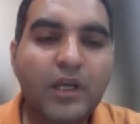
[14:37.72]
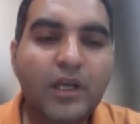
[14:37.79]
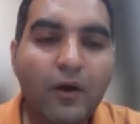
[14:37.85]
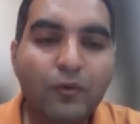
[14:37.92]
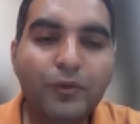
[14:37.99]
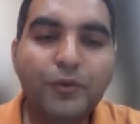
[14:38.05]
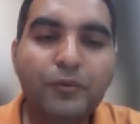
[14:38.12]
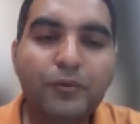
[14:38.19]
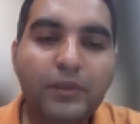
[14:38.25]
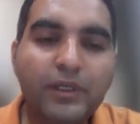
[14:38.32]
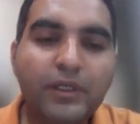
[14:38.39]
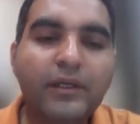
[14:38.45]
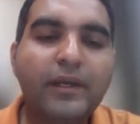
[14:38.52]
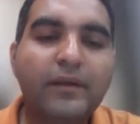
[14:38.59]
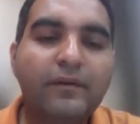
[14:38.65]
How do you
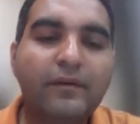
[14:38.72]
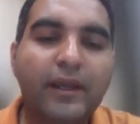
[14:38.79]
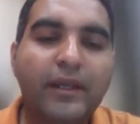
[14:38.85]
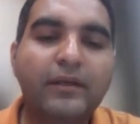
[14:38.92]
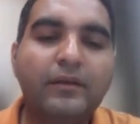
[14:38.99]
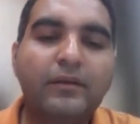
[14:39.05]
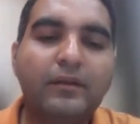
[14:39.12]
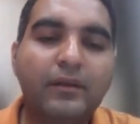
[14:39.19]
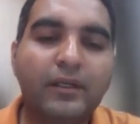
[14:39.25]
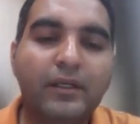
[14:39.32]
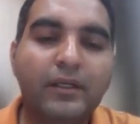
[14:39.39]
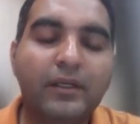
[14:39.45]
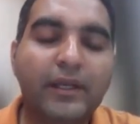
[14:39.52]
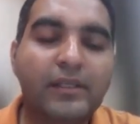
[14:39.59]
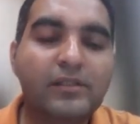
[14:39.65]
read and write in
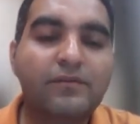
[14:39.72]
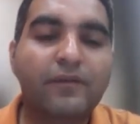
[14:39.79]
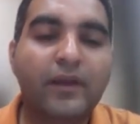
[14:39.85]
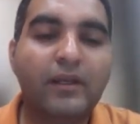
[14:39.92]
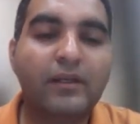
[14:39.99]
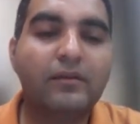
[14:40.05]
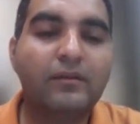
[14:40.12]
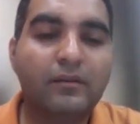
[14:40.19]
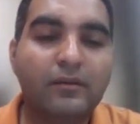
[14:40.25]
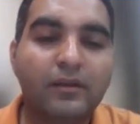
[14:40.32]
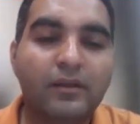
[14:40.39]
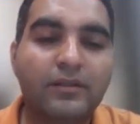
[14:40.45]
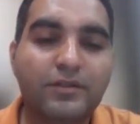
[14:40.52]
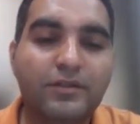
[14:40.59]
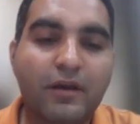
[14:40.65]
a text file
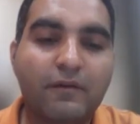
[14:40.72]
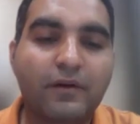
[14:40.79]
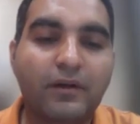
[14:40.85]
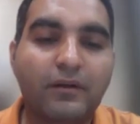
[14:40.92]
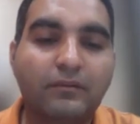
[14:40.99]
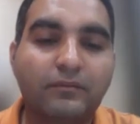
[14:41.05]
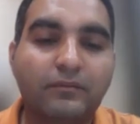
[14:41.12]
in Java?